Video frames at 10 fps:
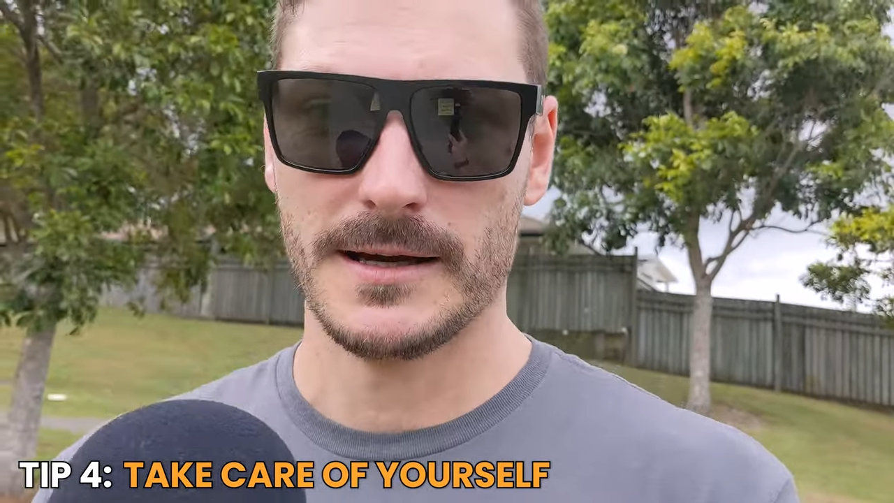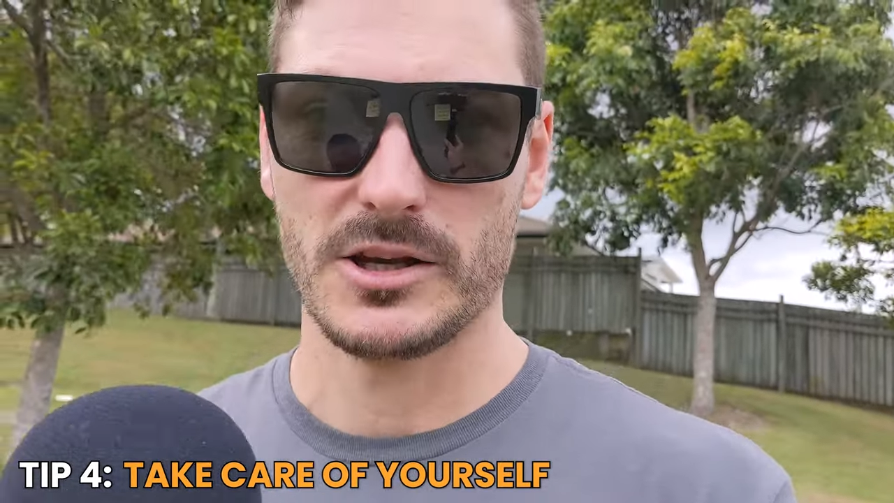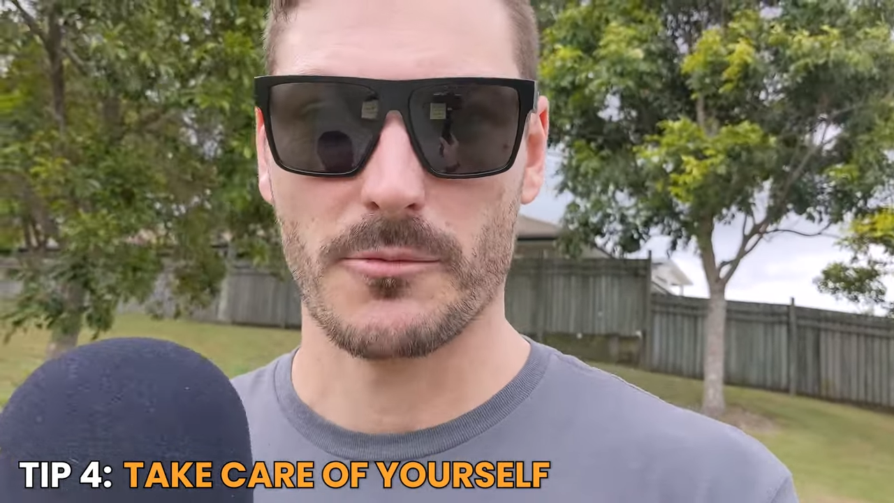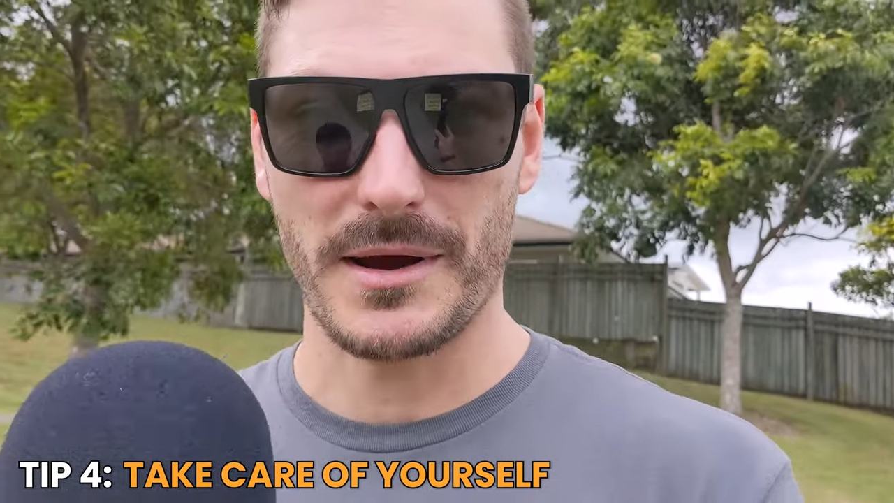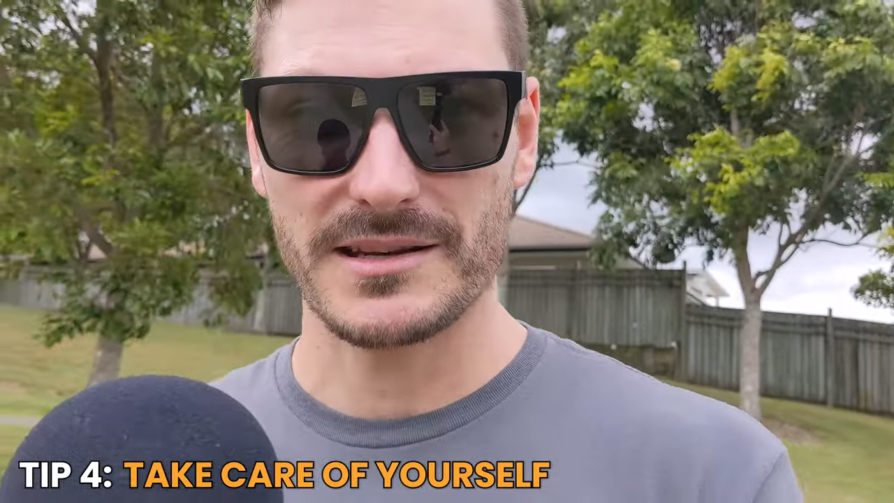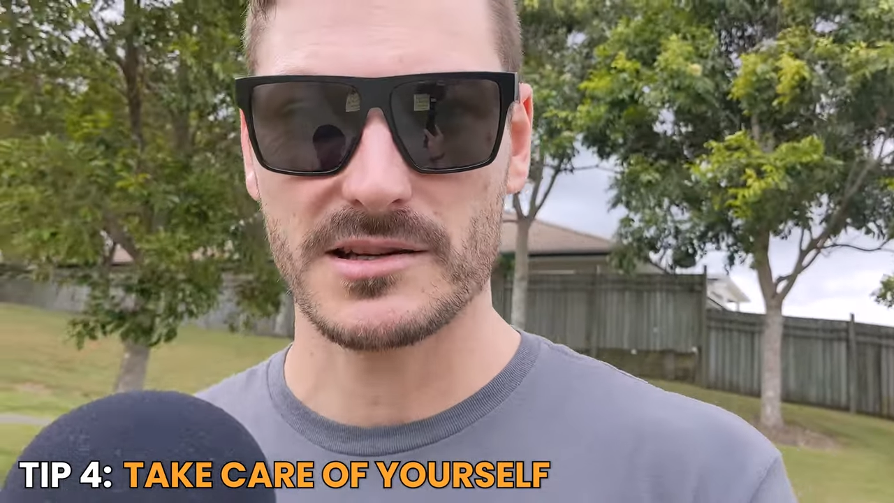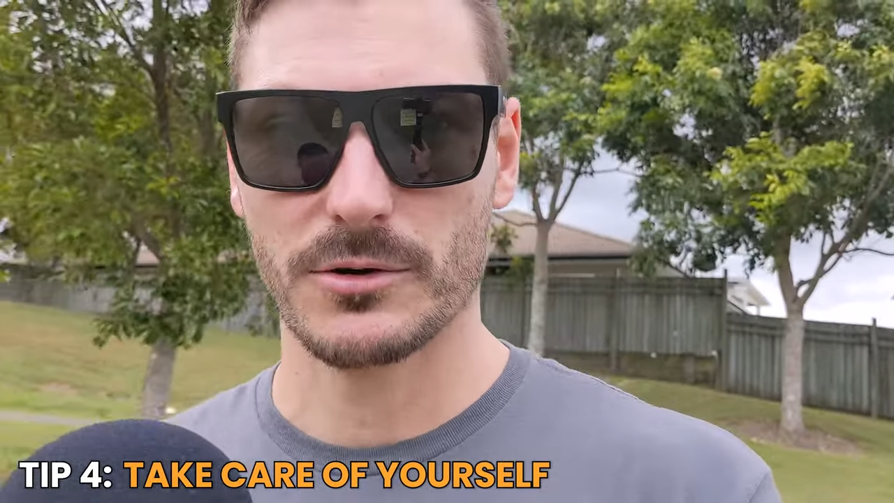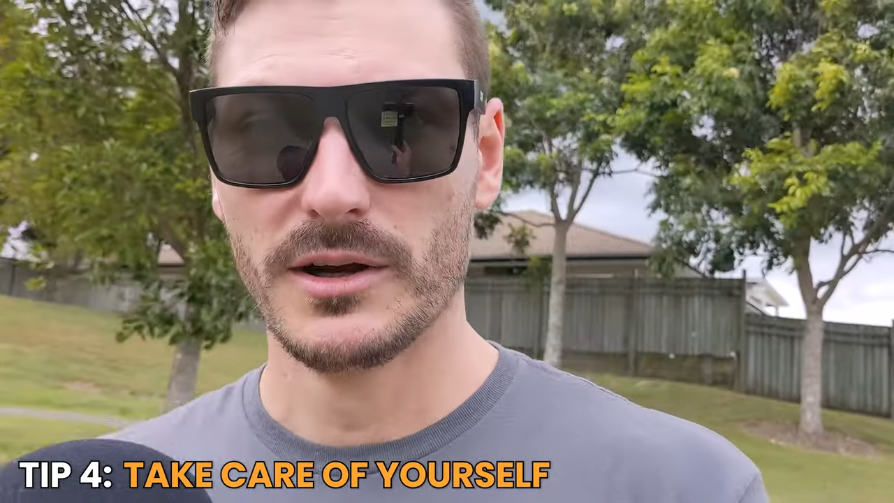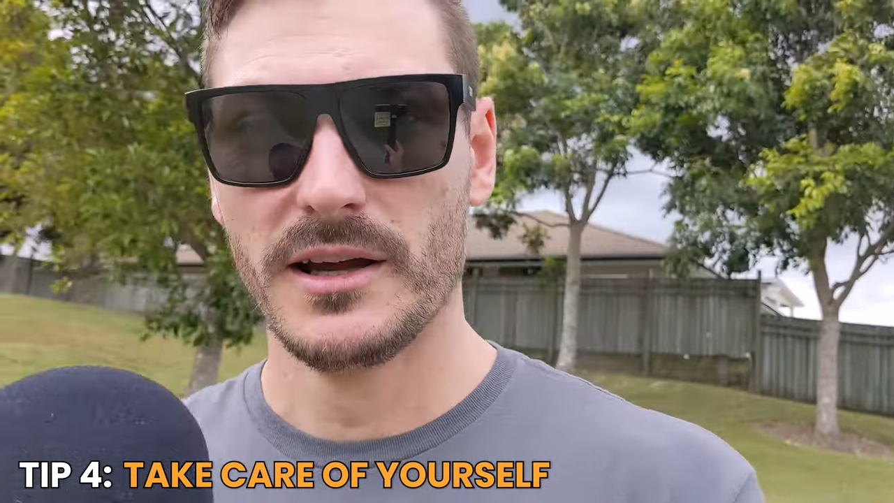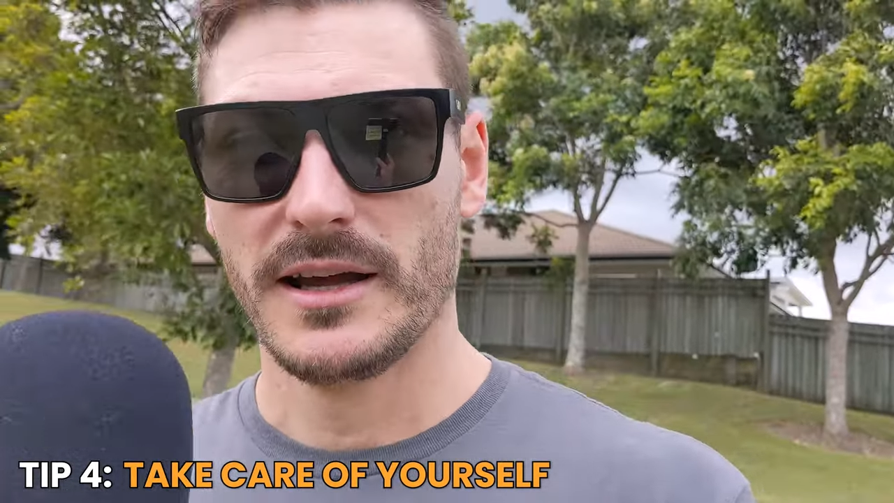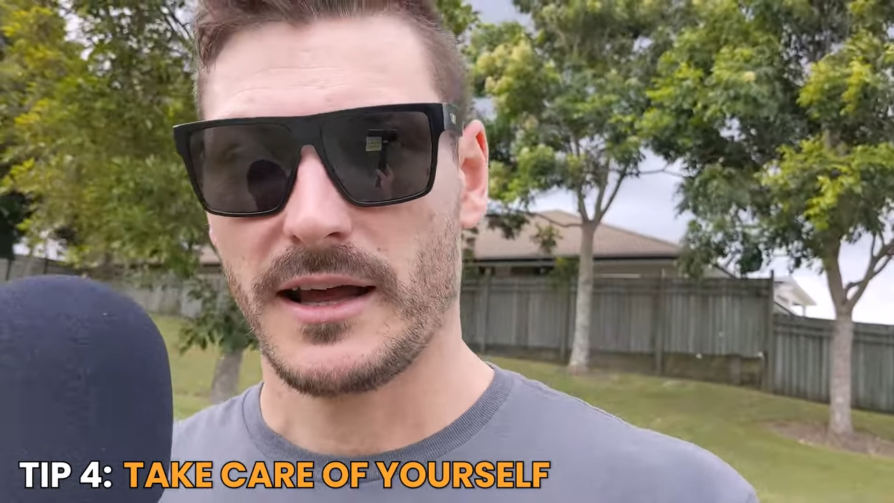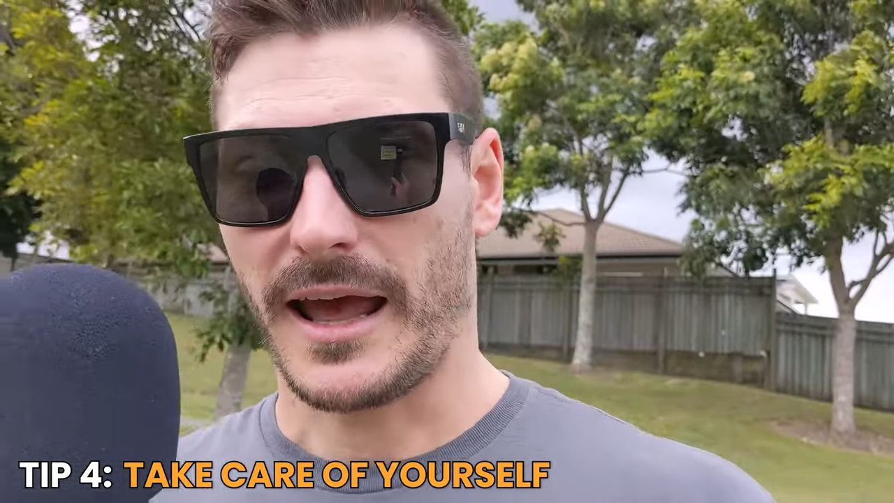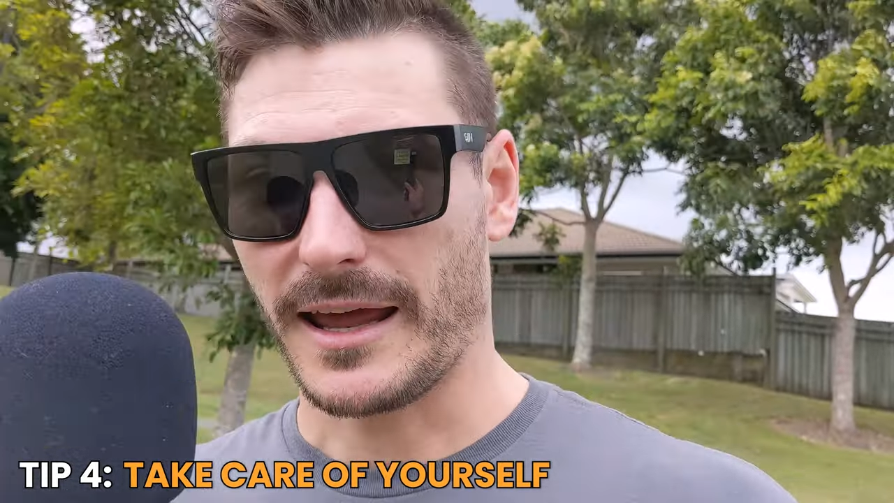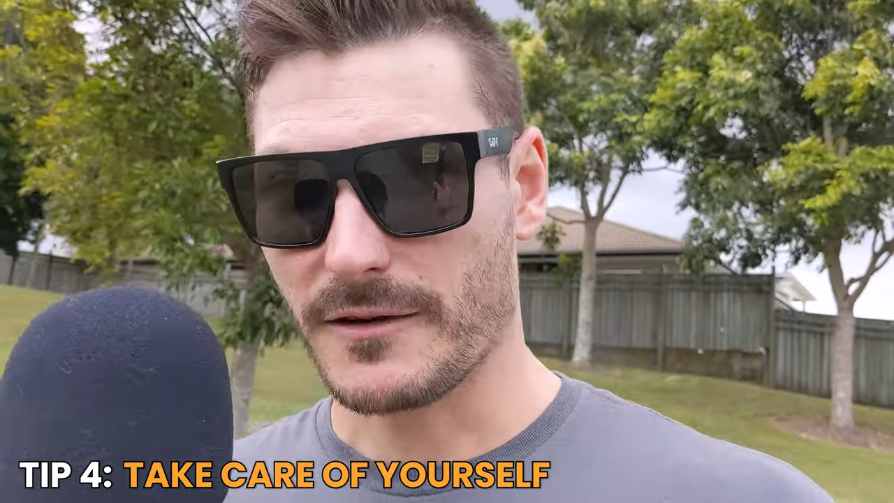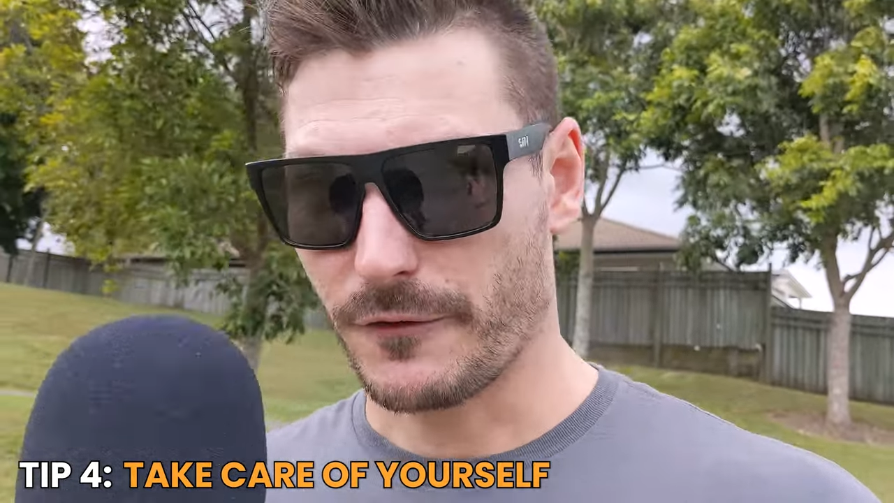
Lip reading: Your mental and